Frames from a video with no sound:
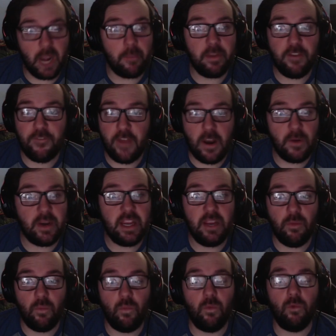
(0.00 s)
to be
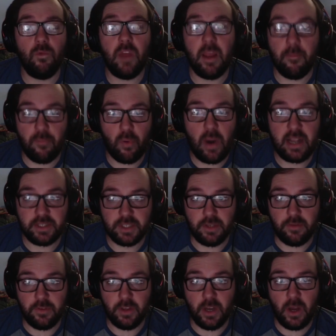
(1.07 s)
very
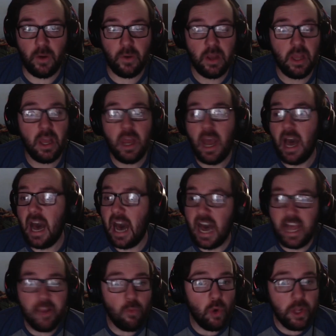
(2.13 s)
impressive, you know?
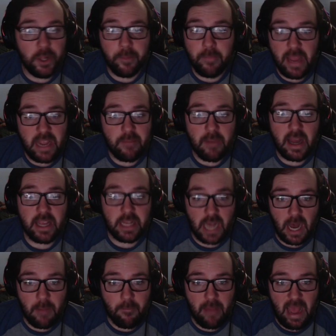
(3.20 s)
I will make my
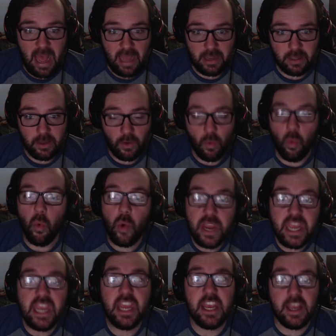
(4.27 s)
comeback.
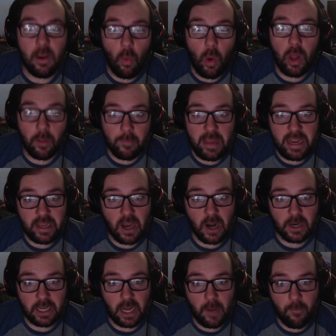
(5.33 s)
We will make
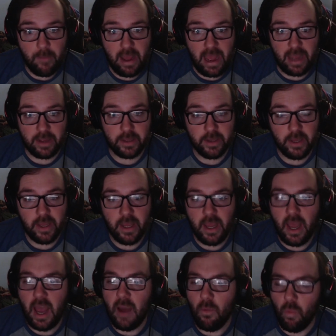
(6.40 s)
our comeback.
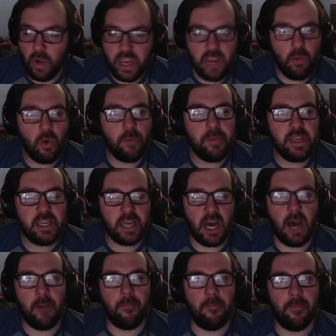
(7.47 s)
We will
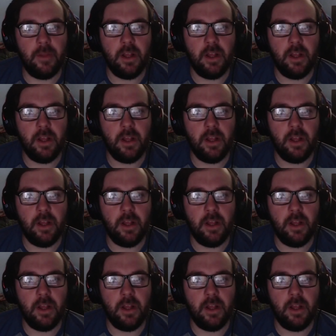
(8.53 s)
become